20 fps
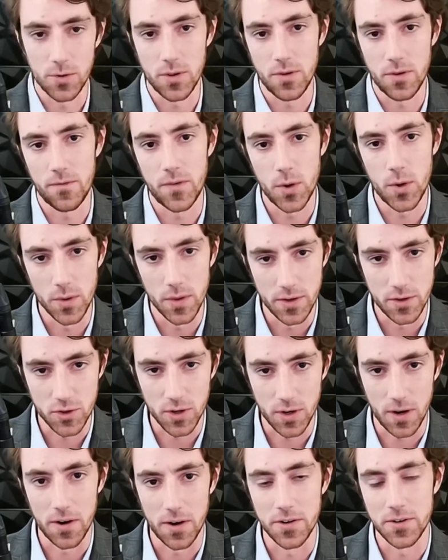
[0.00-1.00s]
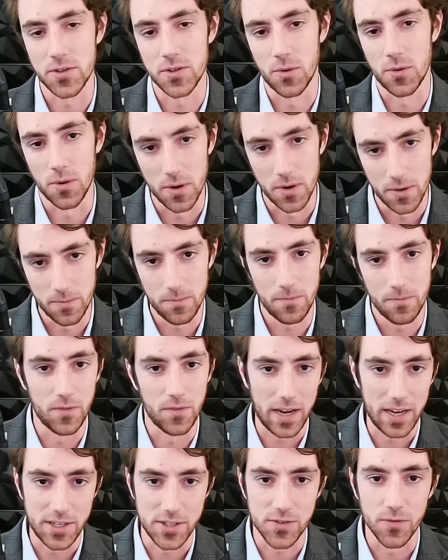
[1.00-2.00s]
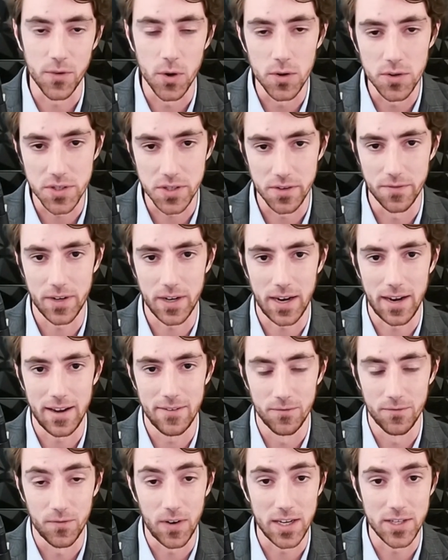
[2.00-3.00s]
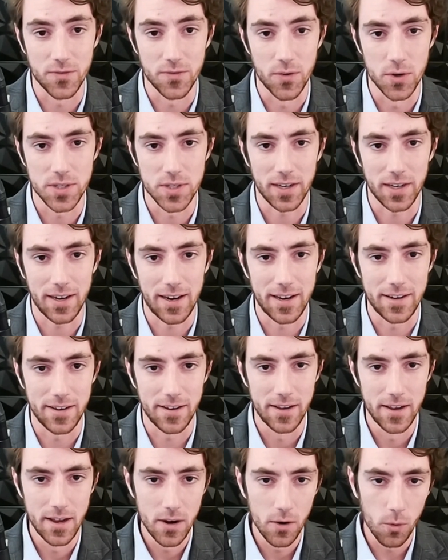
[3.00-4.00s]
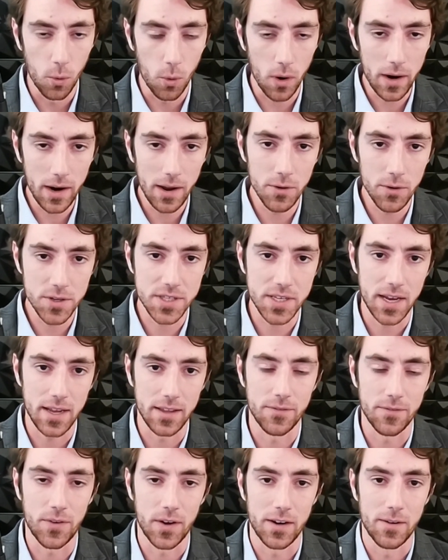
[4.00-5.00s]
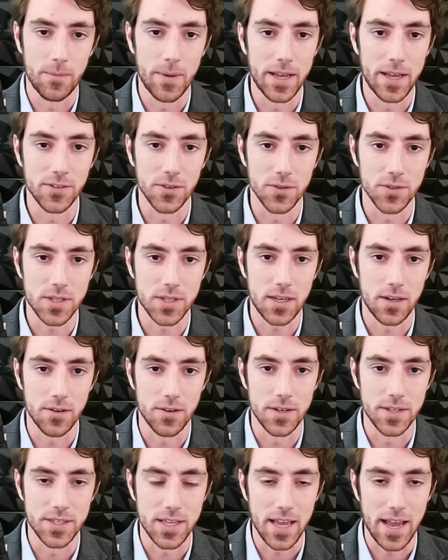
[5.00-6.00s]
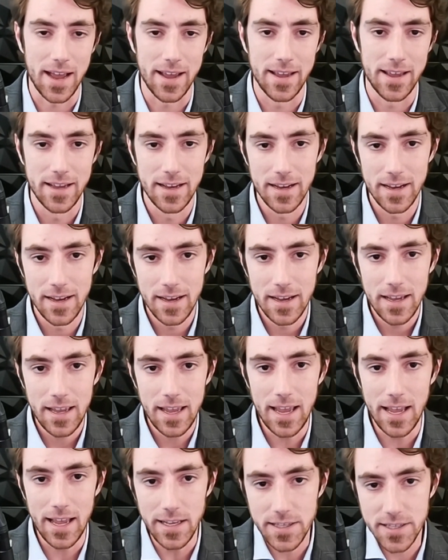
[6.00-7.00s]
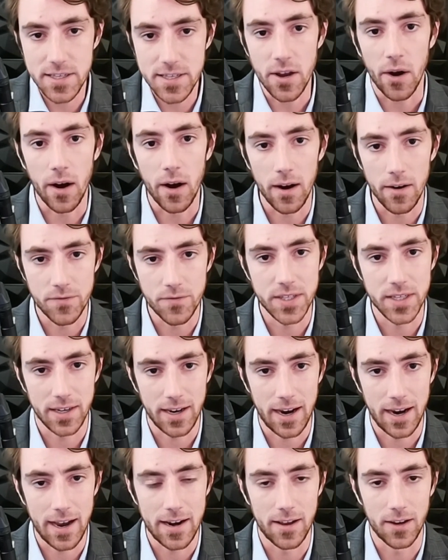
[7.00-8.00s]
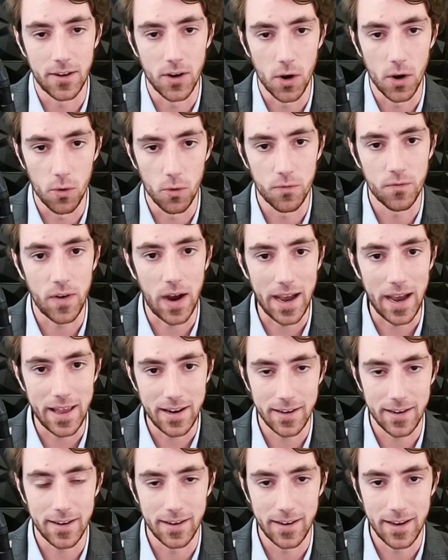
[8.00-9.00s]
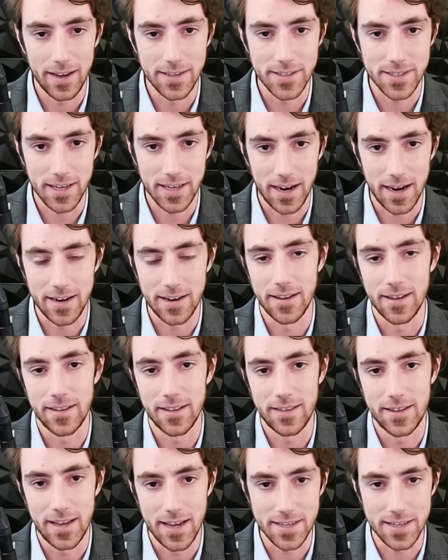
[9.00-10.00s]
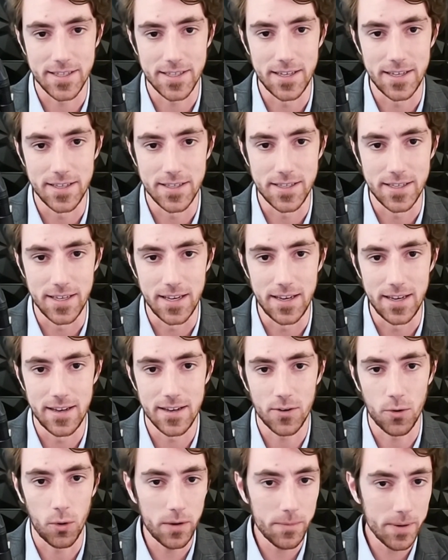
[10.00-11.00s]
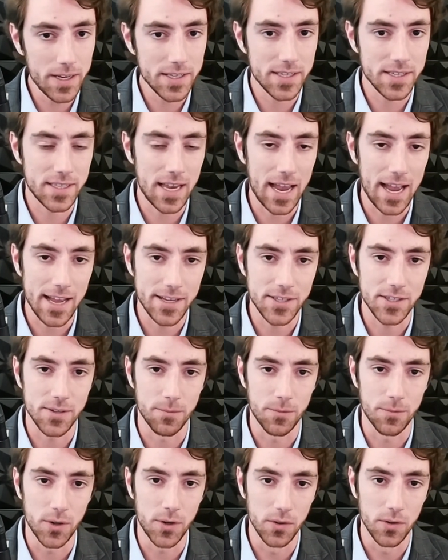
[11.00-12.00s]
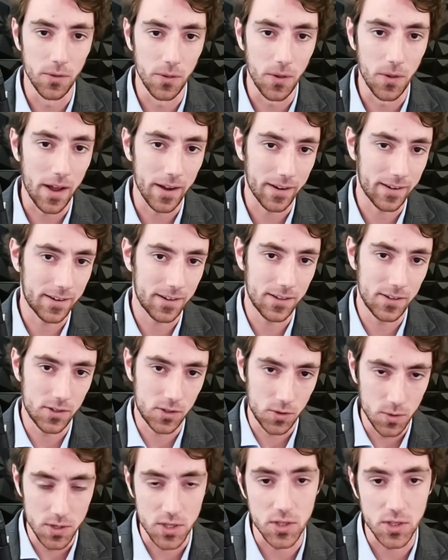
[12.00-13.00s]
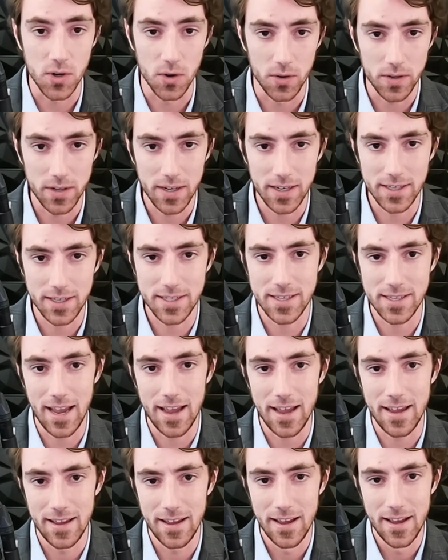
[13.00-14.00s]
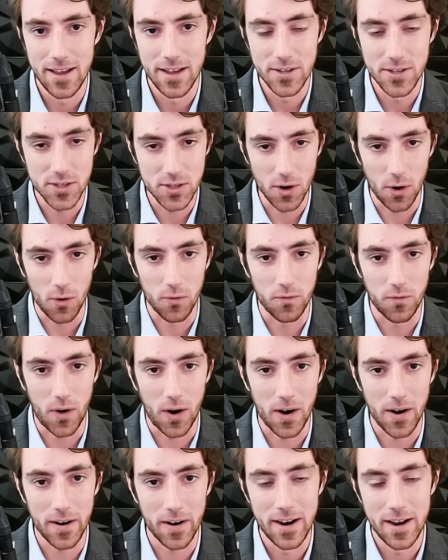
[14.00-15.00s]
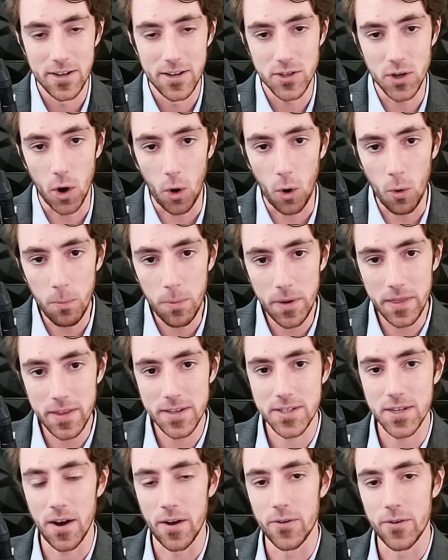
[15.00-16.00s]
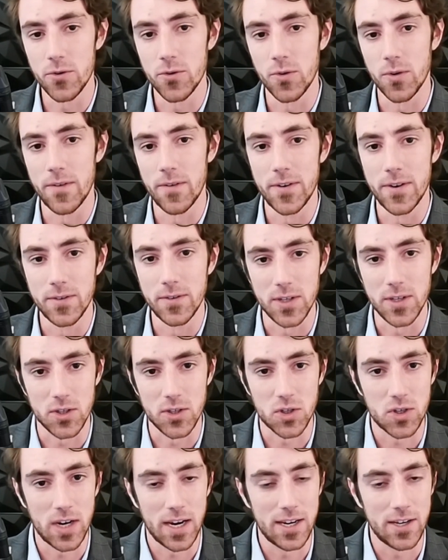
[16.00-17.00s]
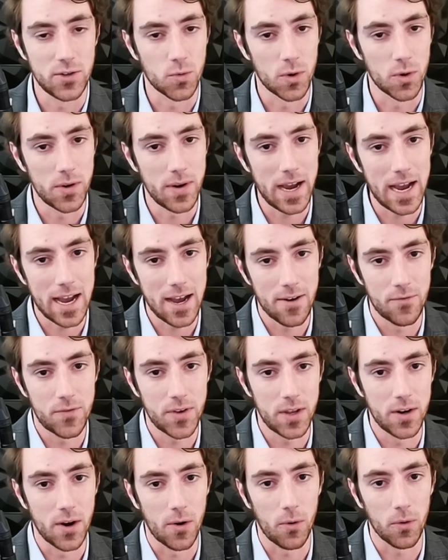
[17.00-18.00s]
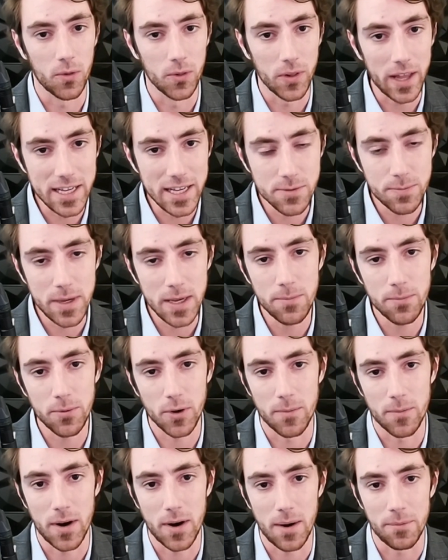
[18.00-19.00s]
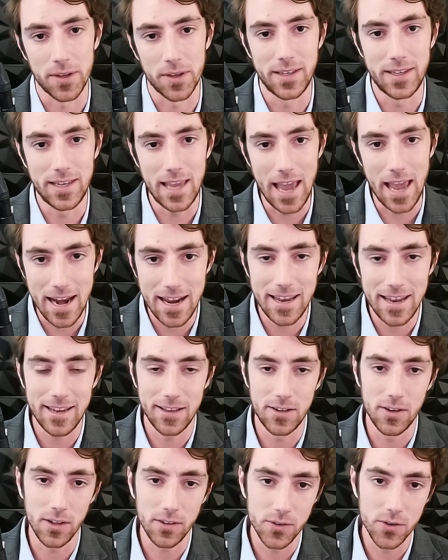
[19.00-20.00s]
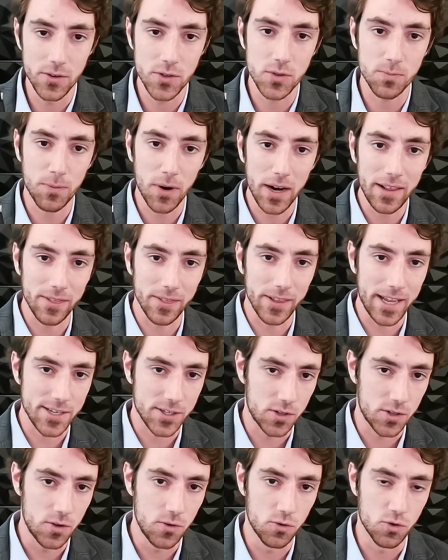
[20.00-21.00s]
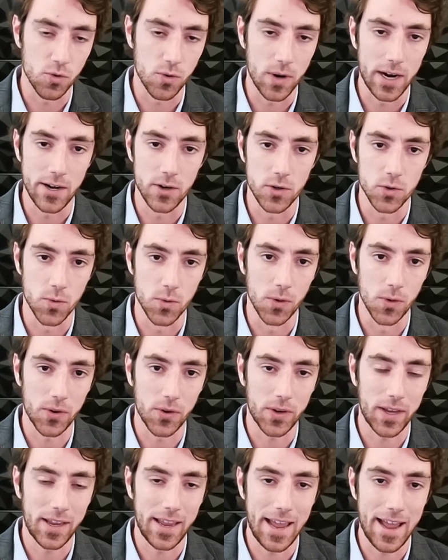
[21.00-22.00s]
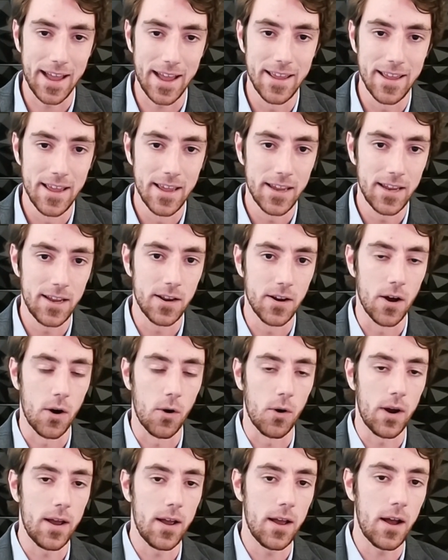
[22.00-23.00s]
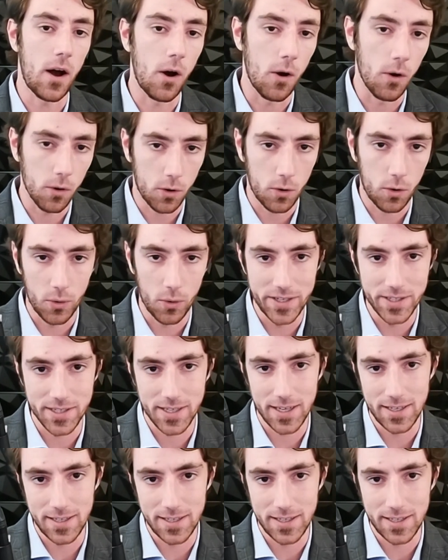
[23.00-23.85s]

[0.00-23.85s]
through the view of the charts, or vice versa, vice versa, kind of. What I will say on the fundamentals here is that it's tough to kind of go fighting against kind of the SEC. Coinbase has had some good luck to a certain extent so far to open this other derivatives exchange where you have you know less people are probably getting there's probably less new traders we're looking at you know altcoins